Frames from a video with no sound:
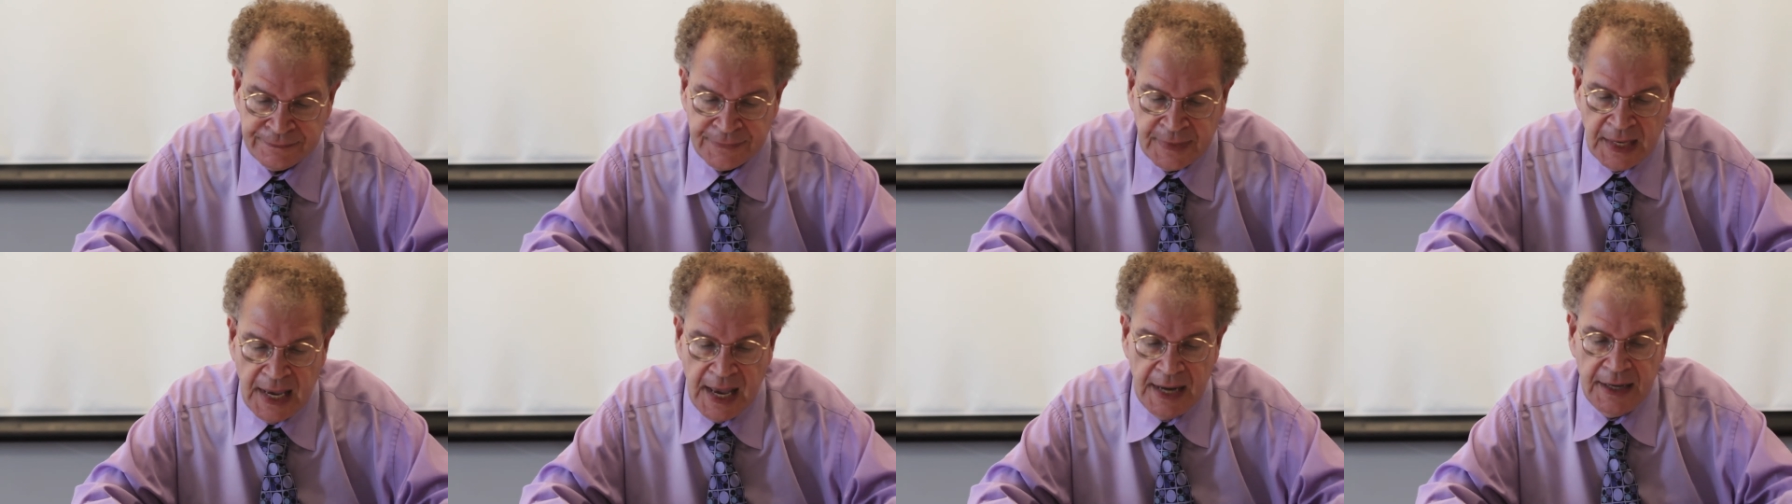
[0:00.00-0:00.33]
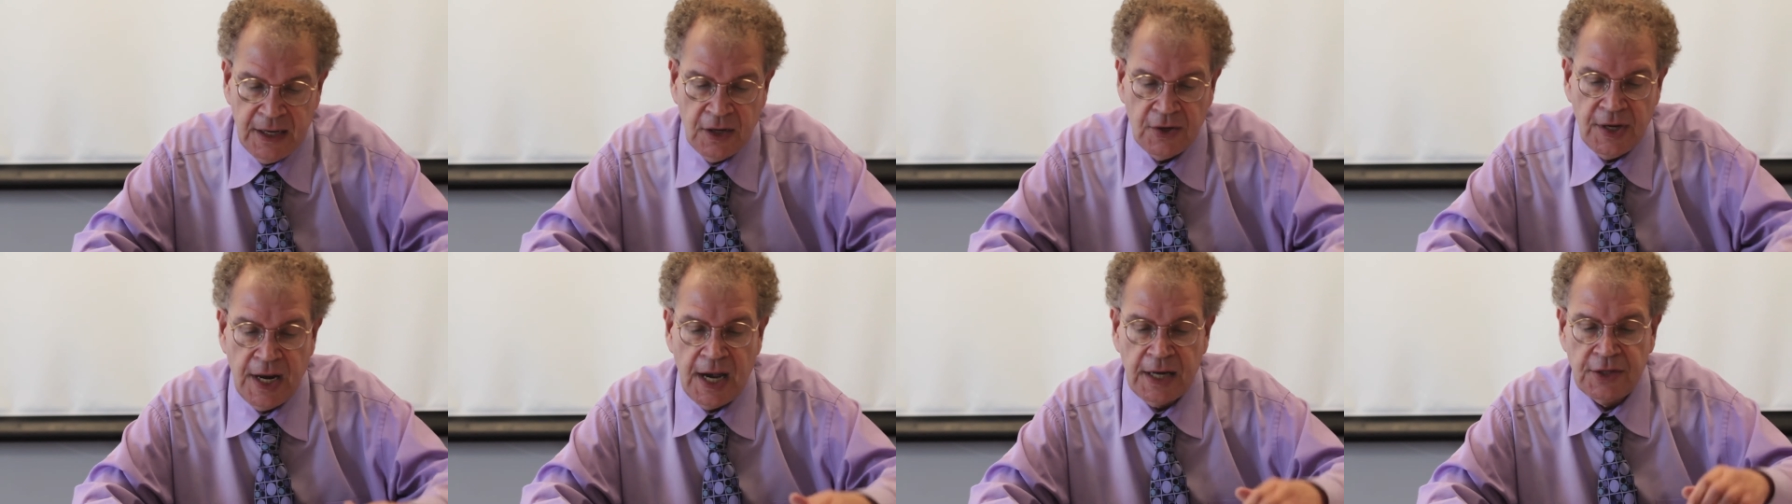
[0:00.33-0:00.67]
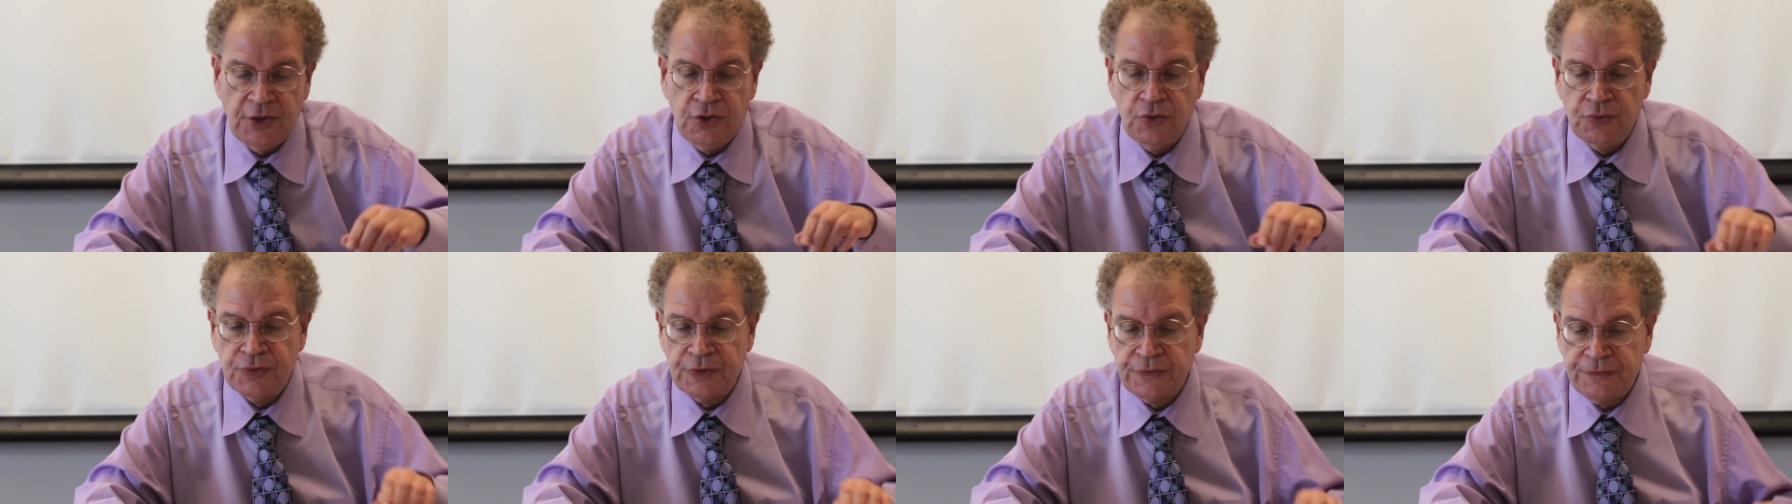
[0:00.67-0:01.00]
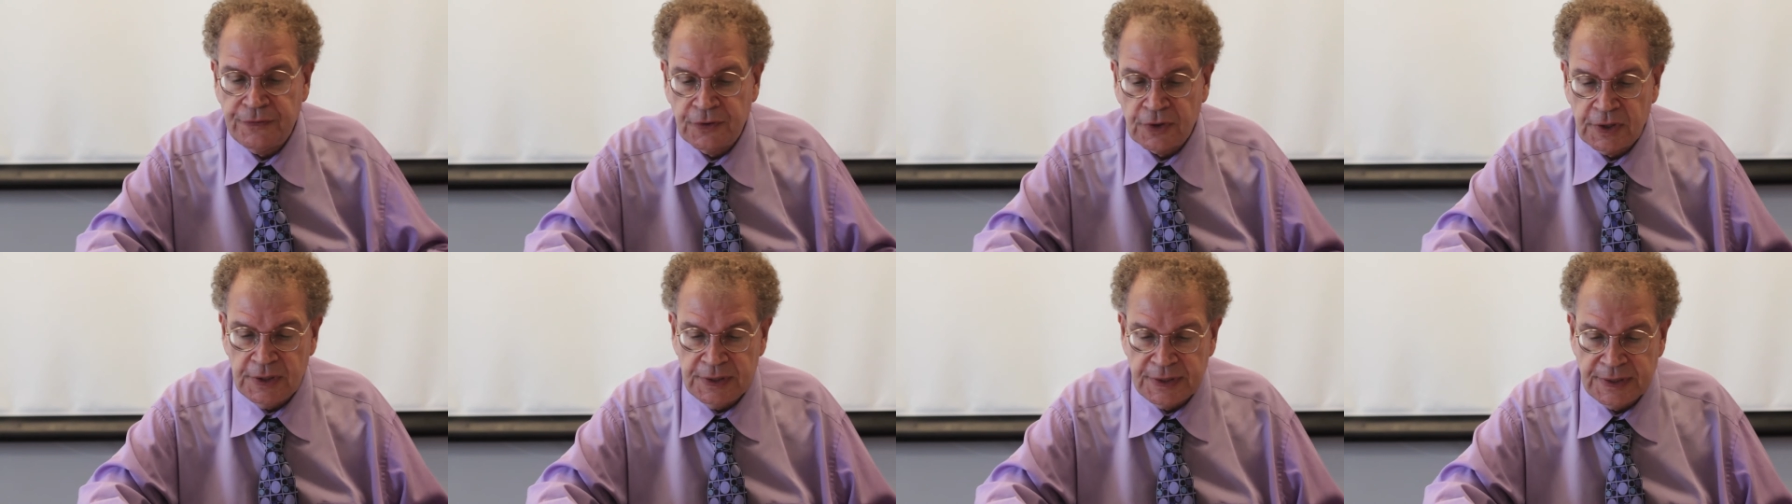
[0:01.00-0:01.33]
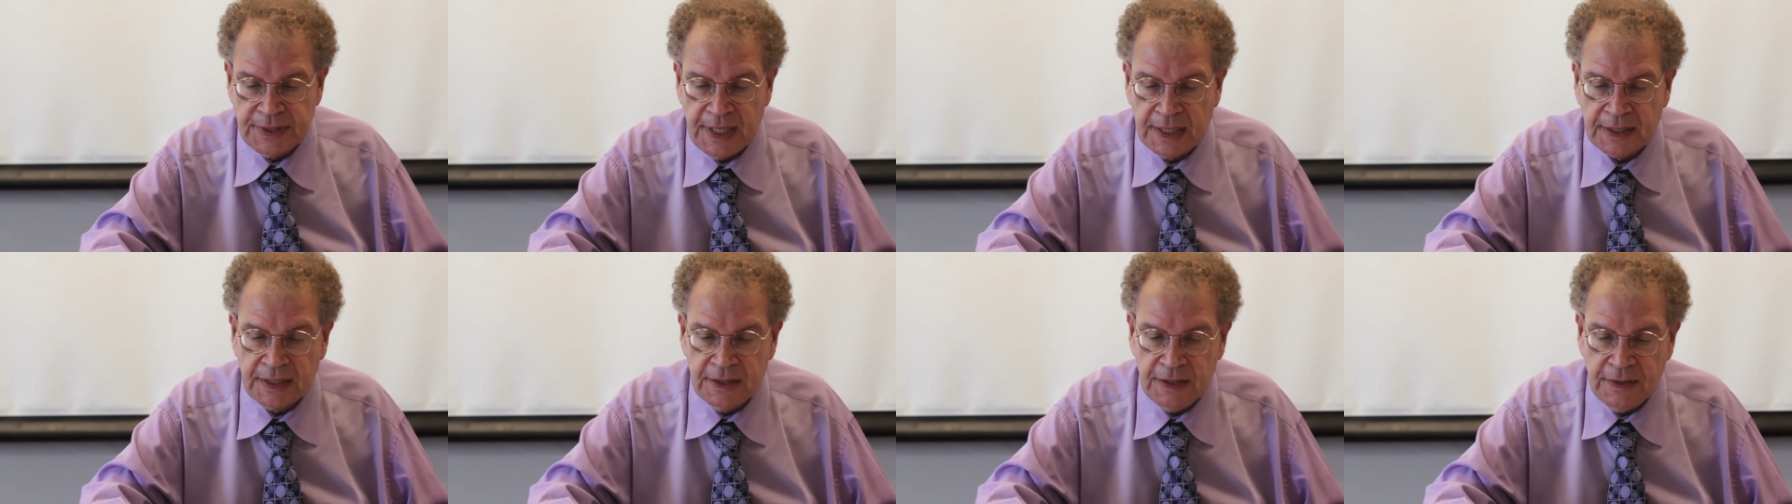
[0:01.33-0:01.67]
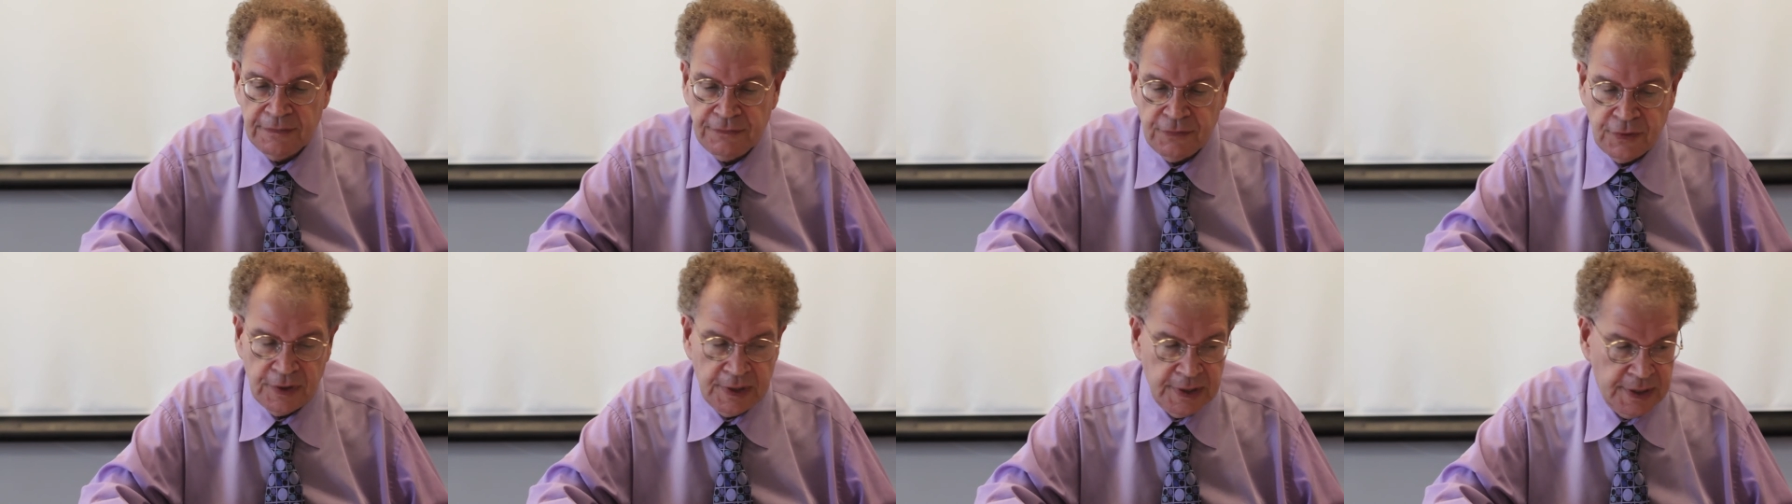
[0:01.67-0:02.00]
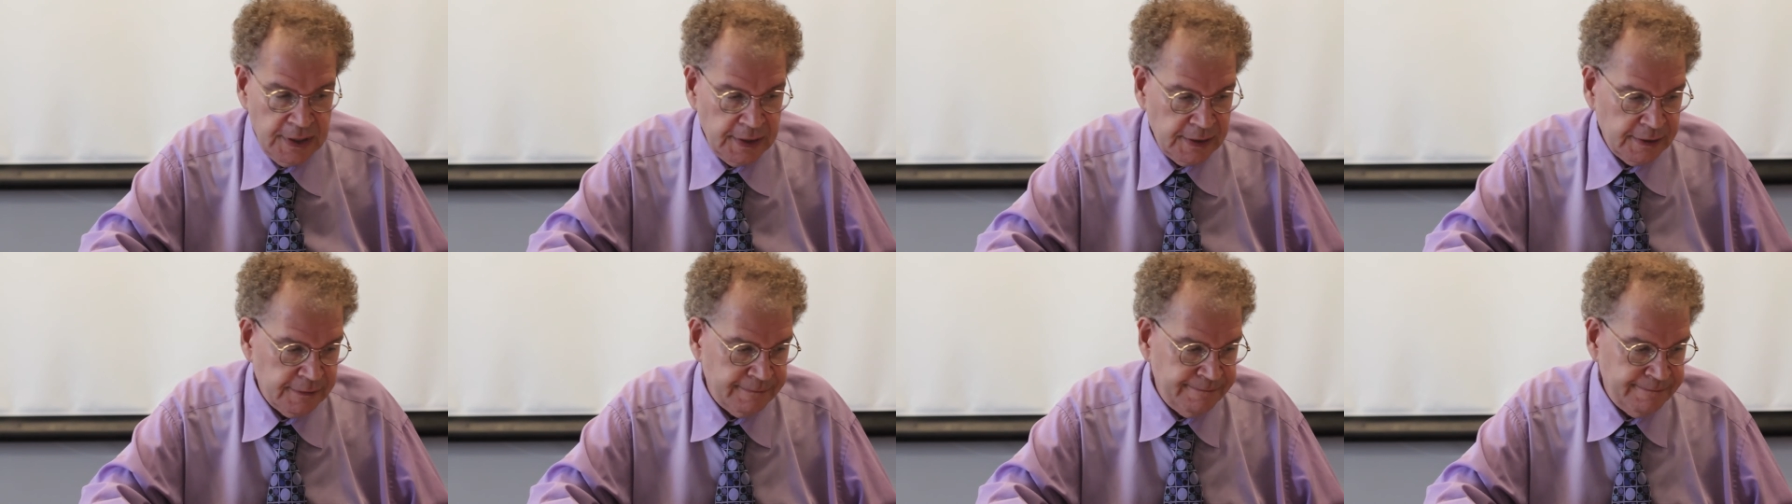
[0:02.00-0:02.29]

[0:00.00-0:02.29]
and are not used for consecutive reading.